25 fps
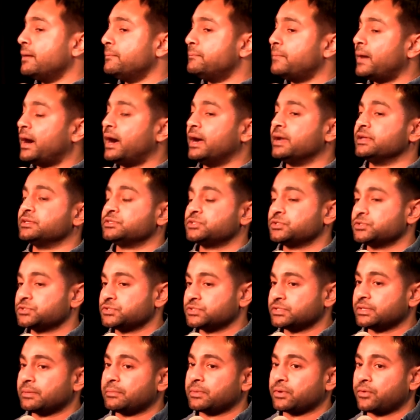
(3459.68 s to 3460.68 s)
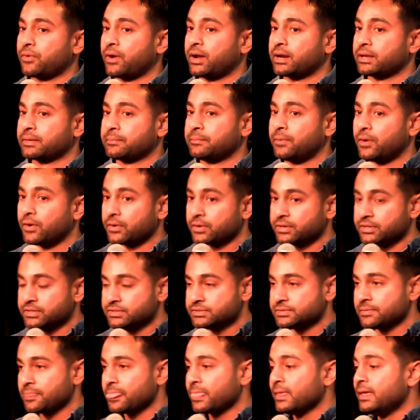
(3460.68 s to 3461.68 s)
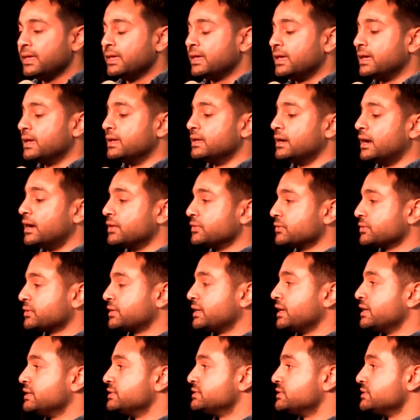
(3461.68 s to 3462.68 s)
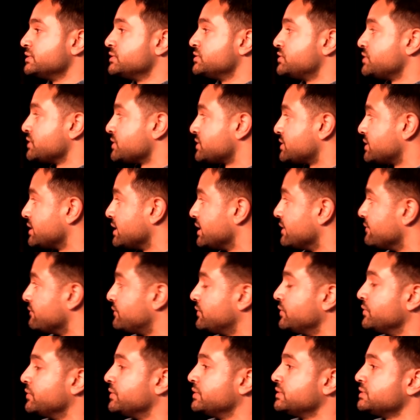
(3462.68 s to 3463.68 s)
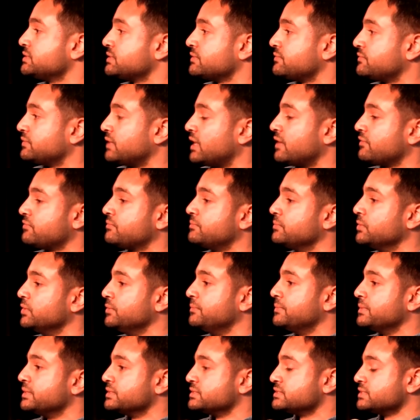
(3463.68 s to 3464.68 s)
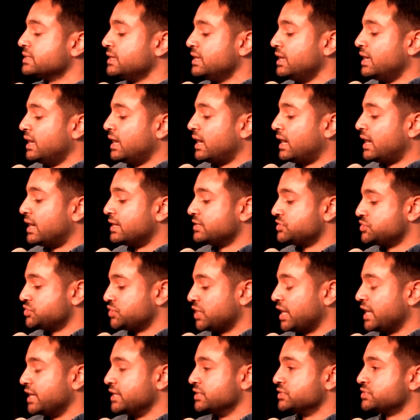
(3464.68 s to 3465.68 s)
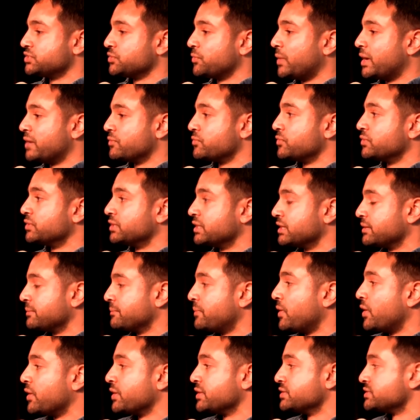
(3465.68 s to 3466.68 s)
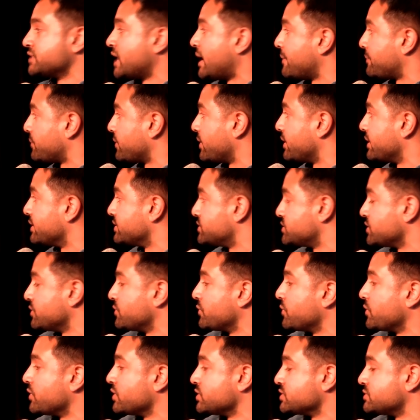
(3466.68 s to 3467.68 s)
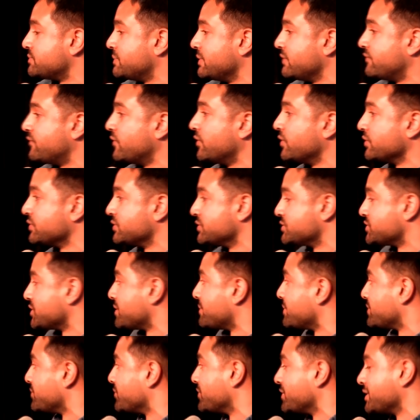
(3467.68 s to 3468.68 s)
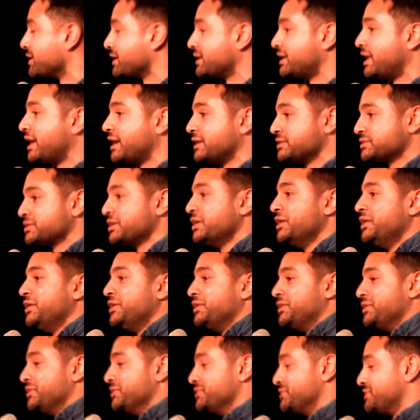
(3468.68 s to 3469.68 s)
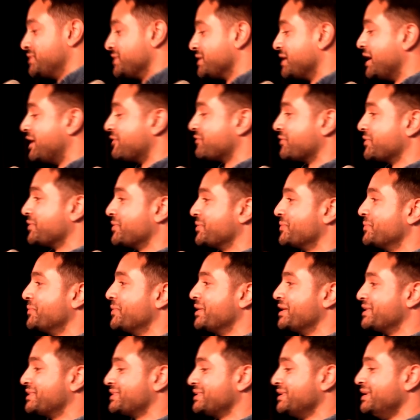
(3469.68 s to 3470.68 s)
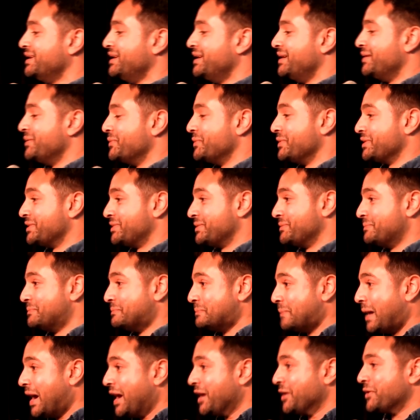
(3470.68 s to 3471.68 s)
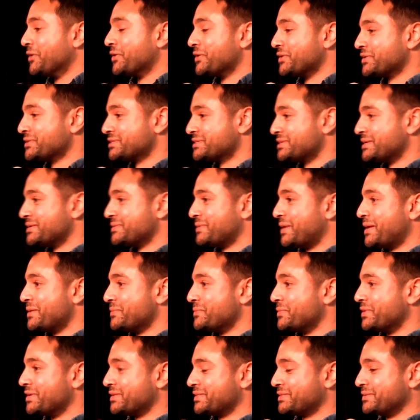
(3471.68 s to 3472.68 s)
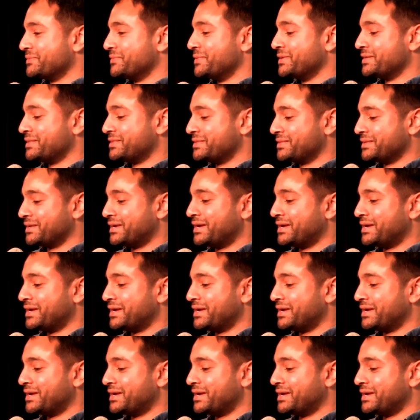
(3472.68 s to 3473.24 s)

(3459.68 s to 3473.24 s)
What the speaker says: by social democratic parties. In other cases, just the influence of left movements changed the way ruling parties operated. So whereas before, the German ruling class used to govern with monarchs and with